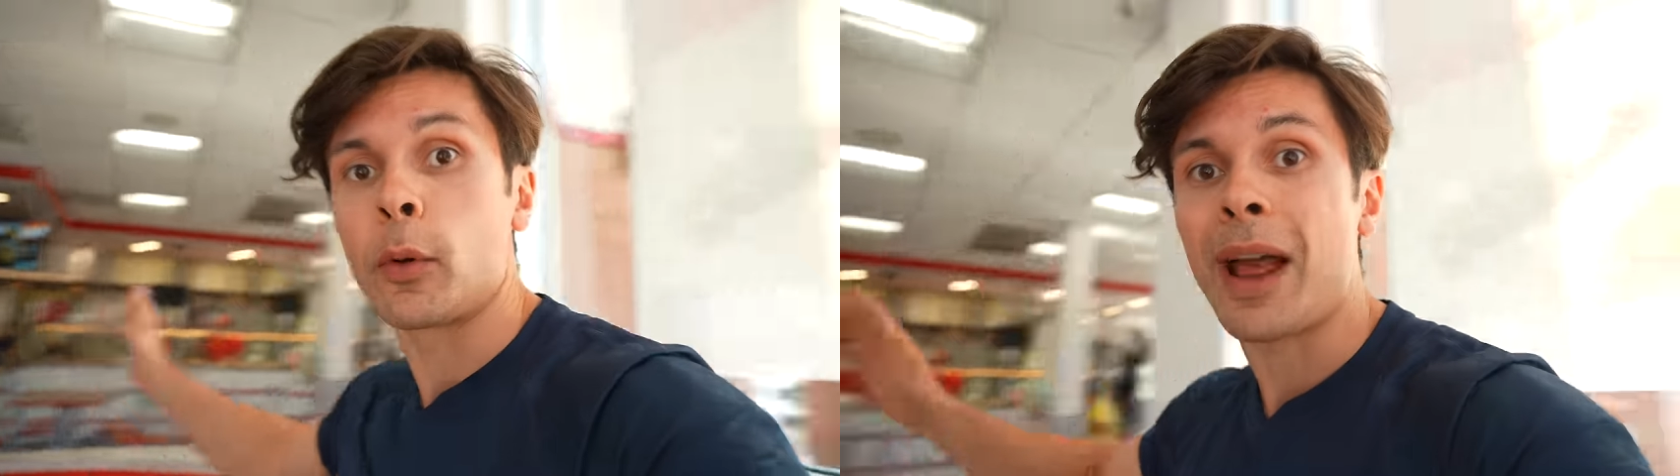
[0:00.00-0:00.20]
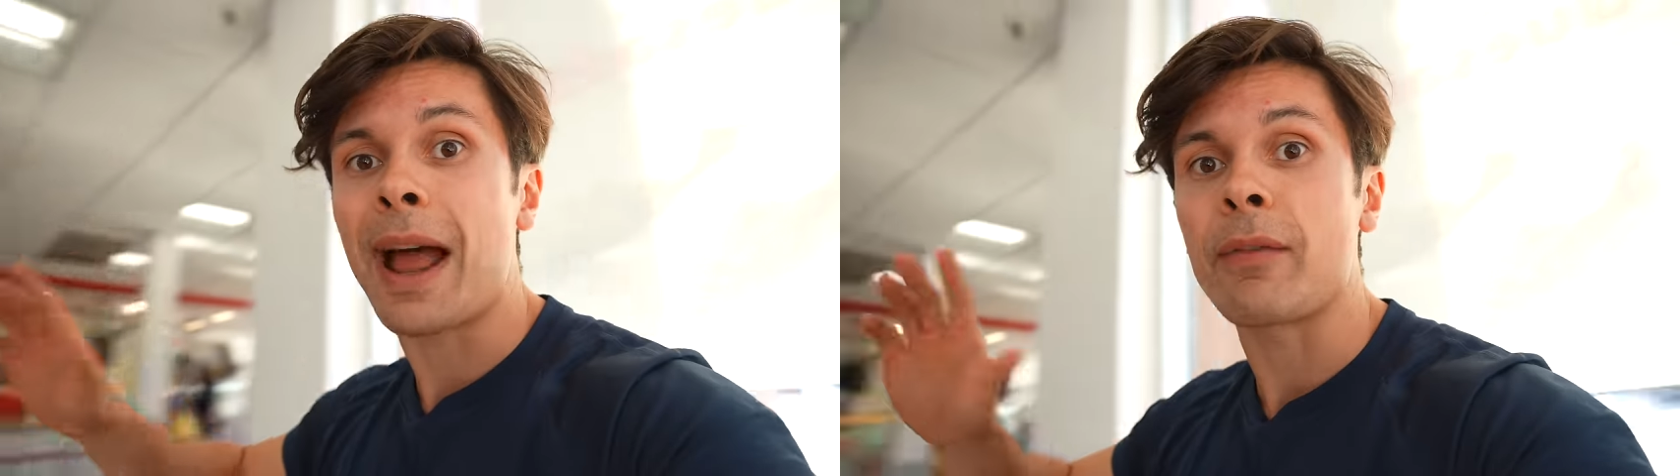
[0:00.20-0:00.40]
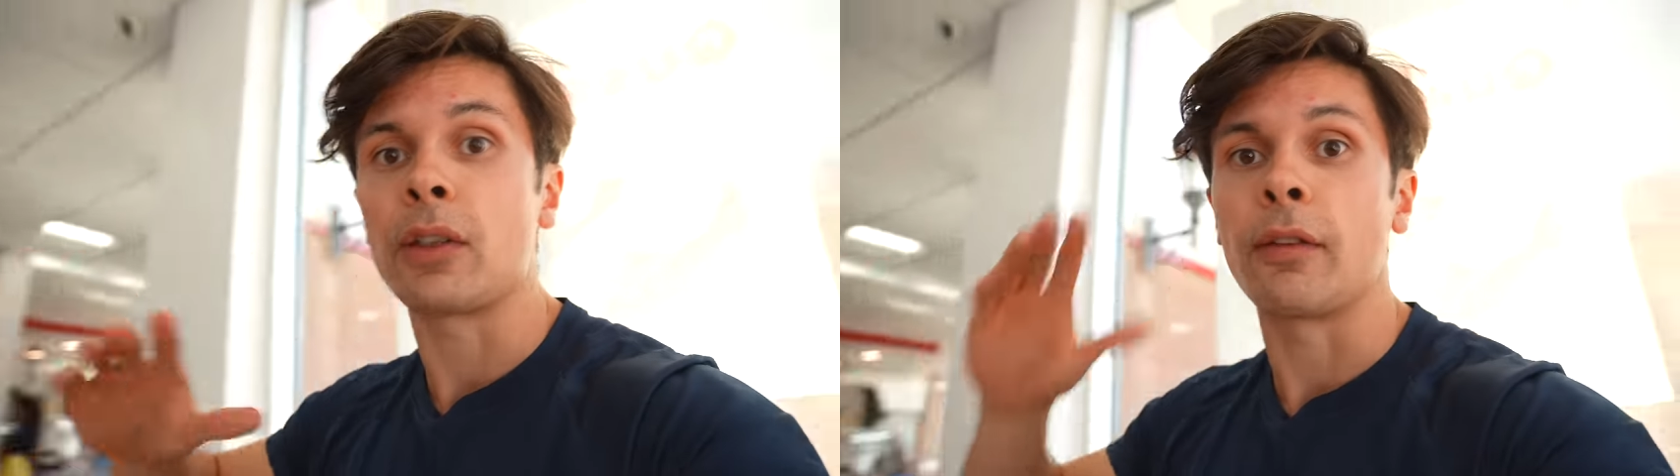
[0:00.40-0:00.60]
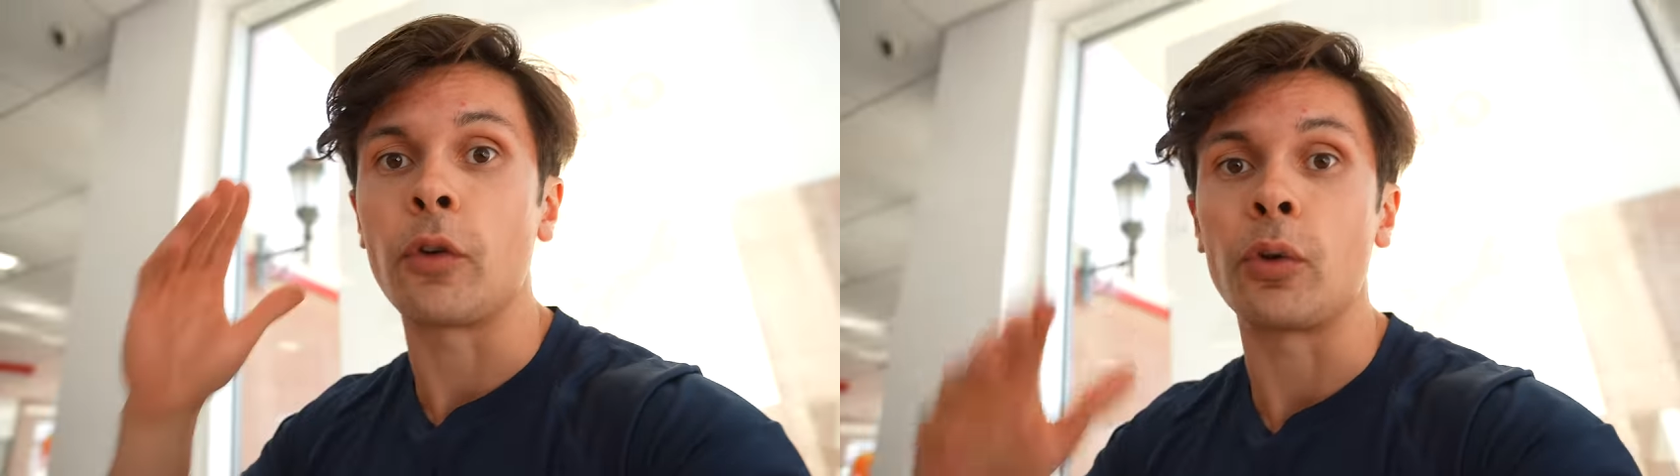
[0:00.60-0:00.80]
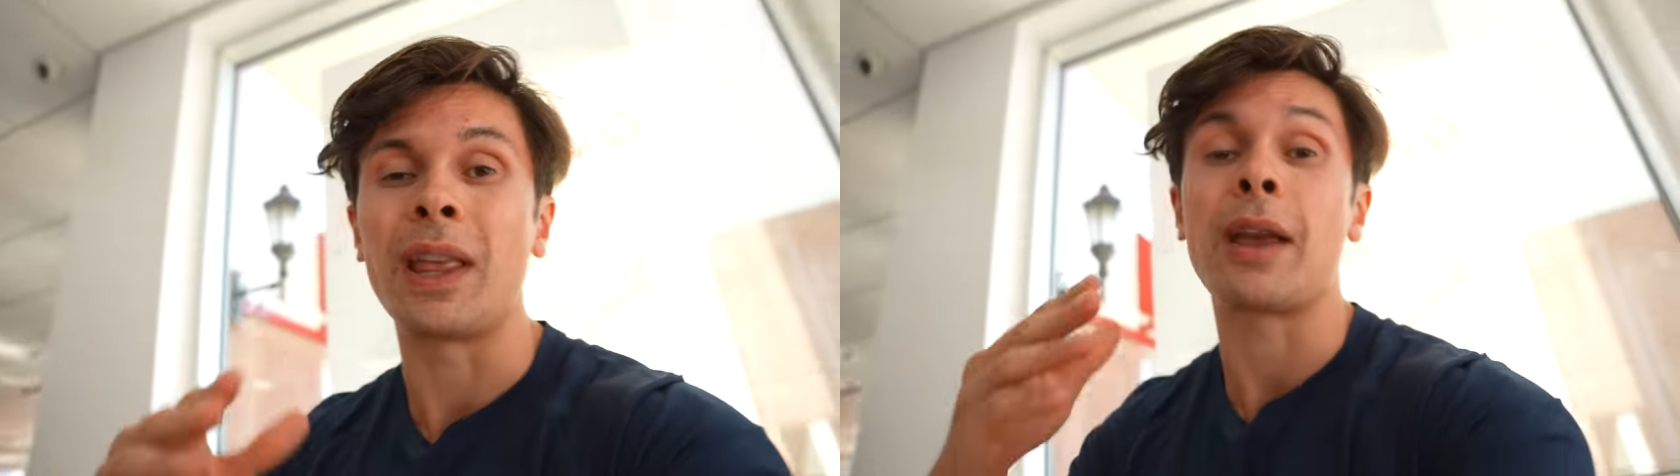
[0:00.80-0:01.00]
having the
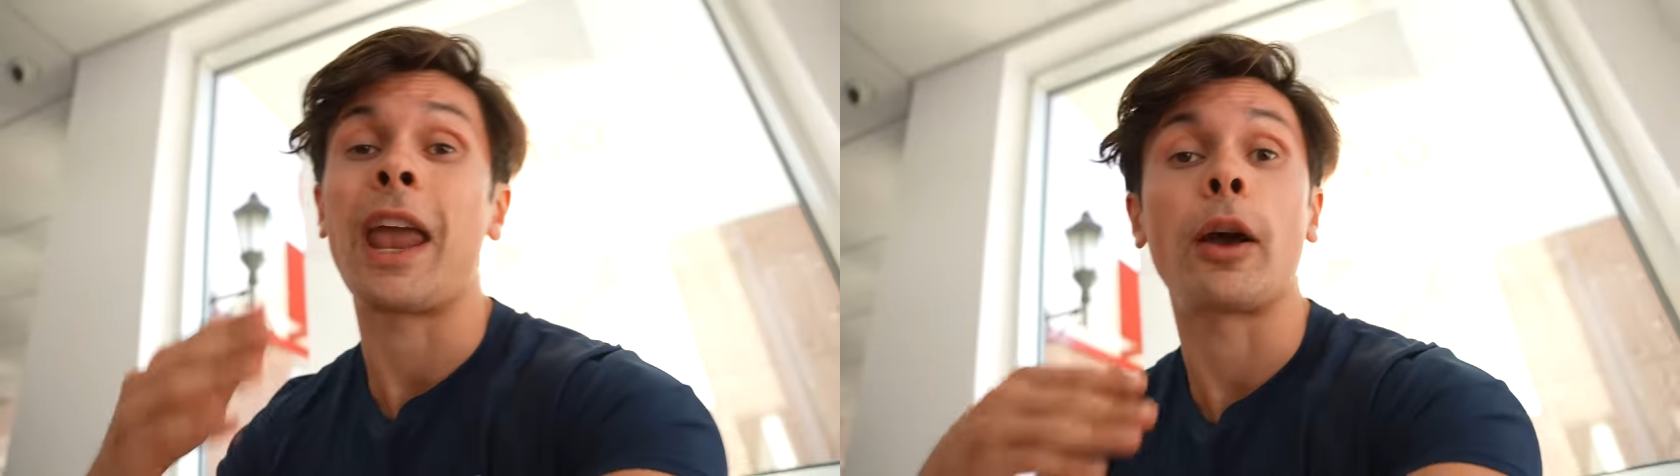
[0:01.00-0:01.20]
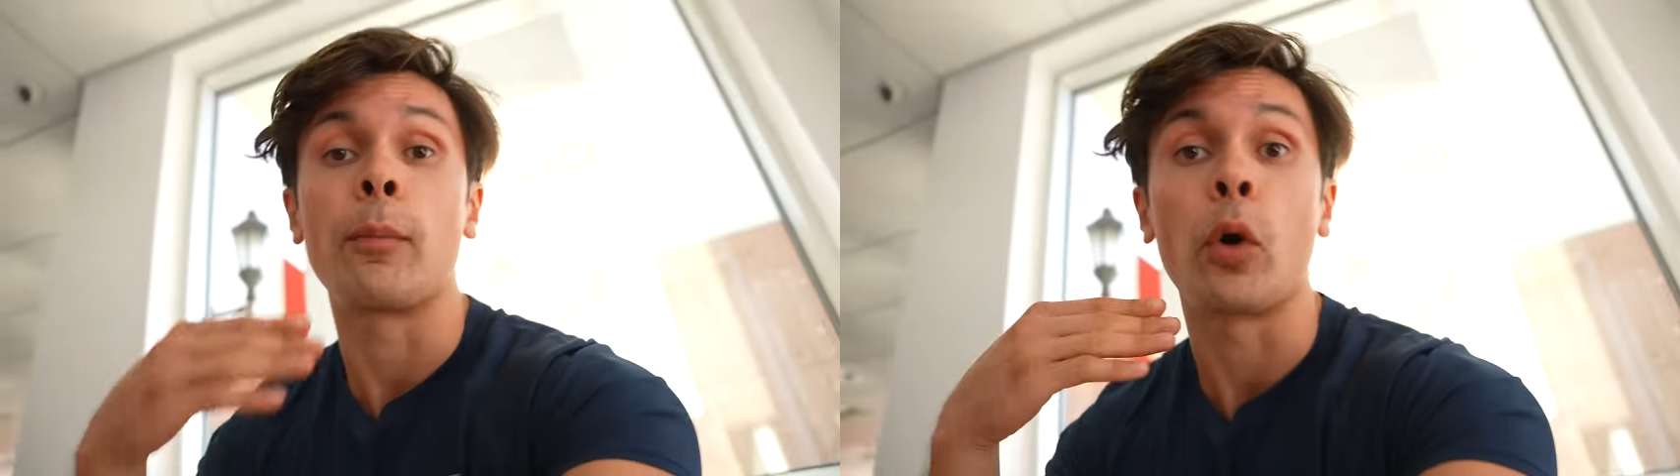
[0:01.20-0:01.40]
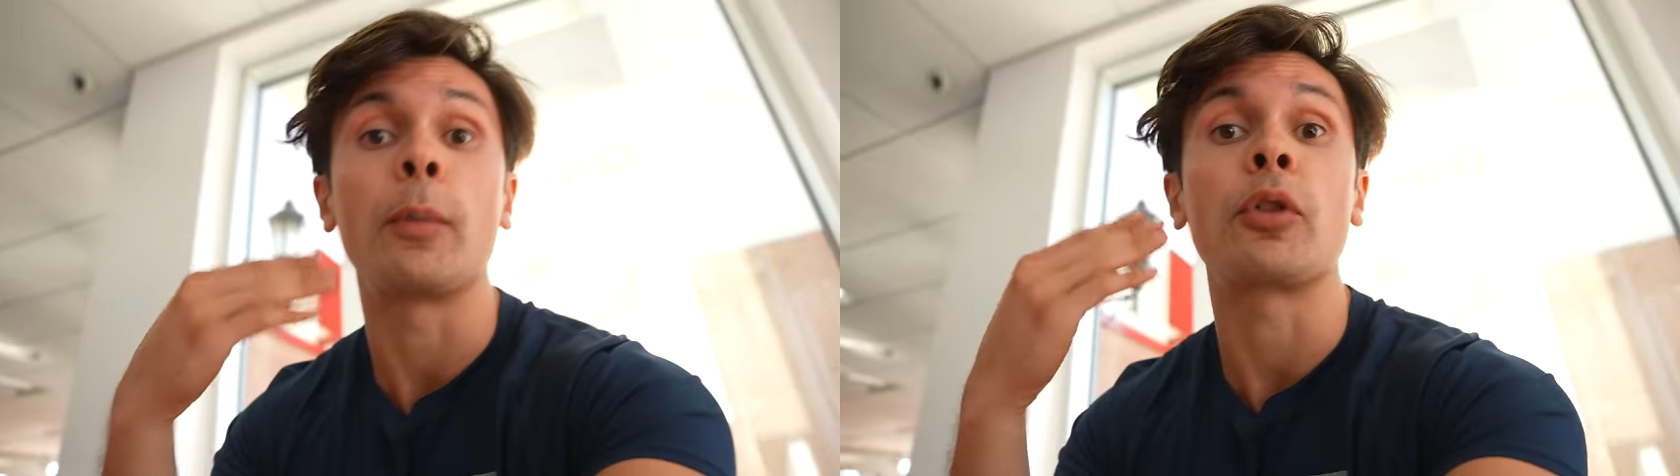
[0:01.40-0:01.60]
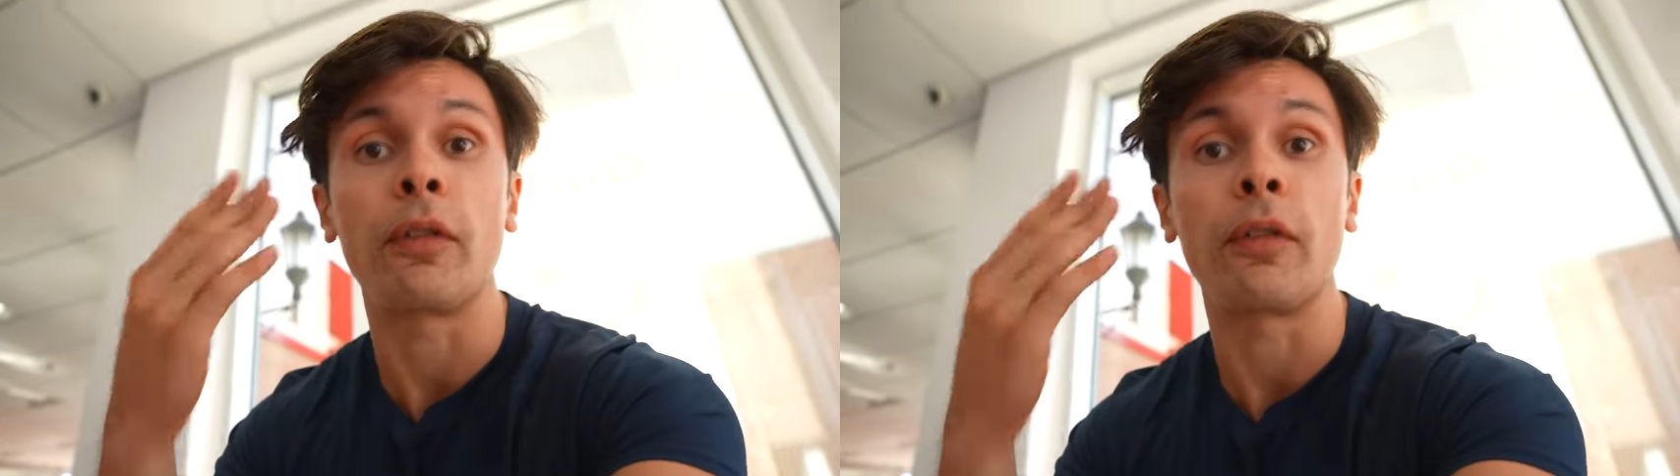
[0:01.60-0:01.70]
food. They care more about the